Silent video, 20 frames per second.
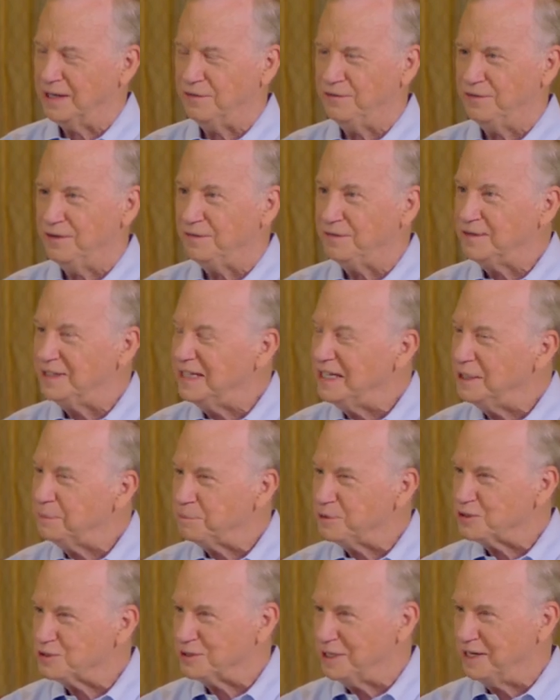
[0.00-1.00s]
that
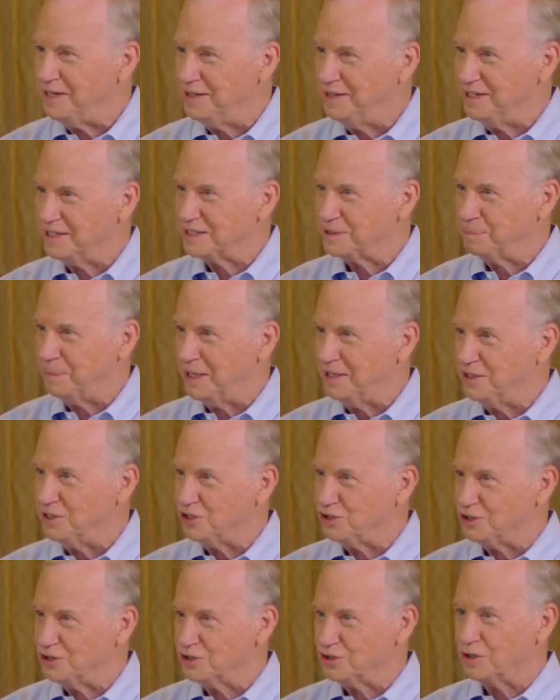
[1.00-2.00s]
15% of the
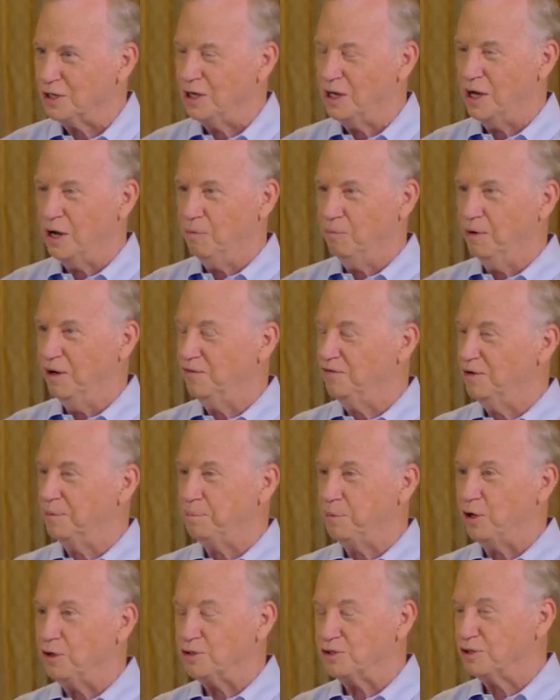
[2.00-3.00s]
expenditures when for
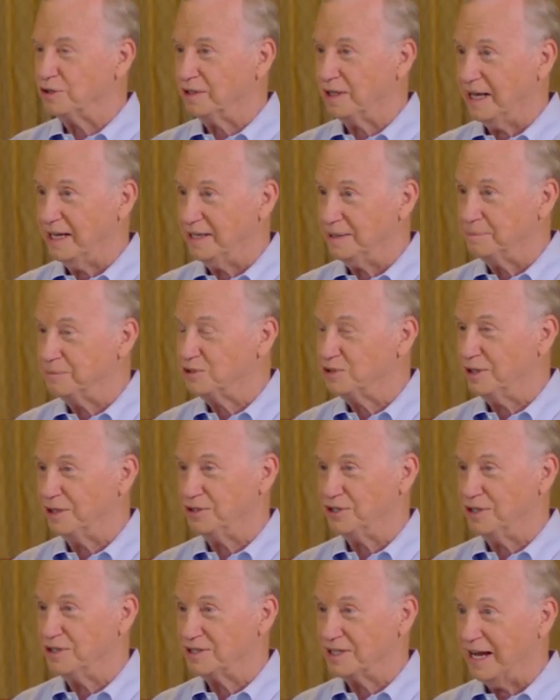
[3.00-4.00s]
personal items
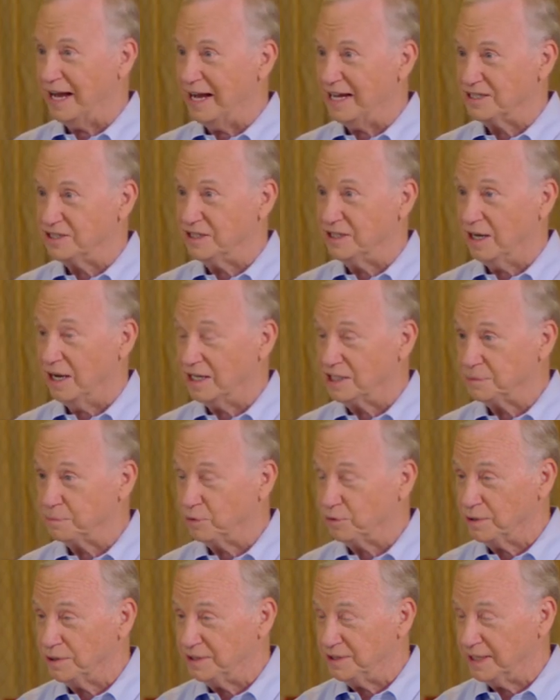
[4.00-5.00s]
such as Ozzy
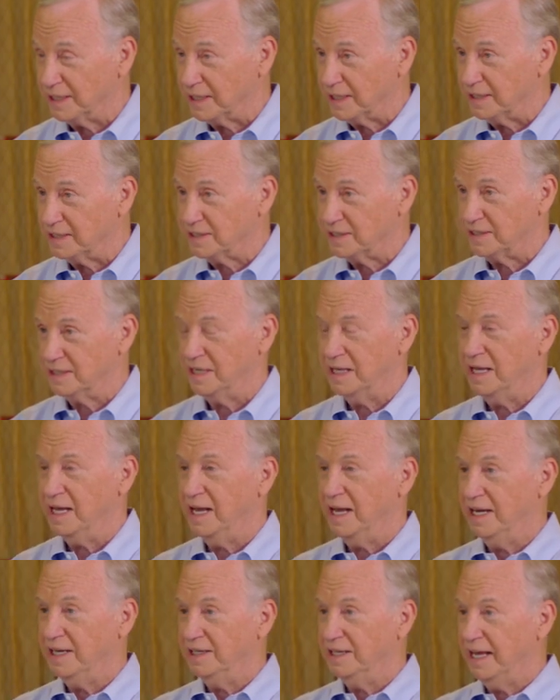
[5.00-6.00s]
Osbourne tickets,
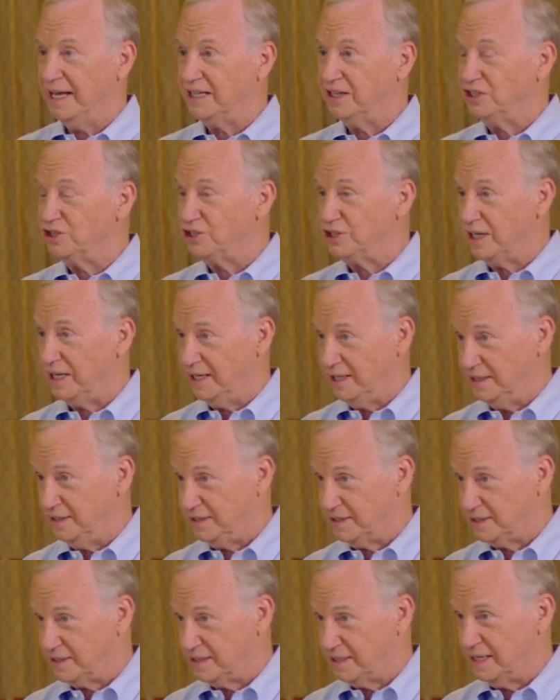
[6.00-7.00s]

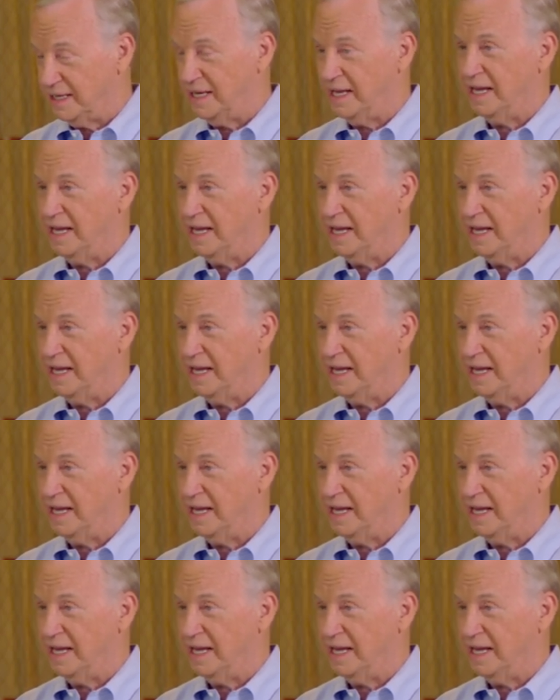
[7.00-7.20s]
negligees,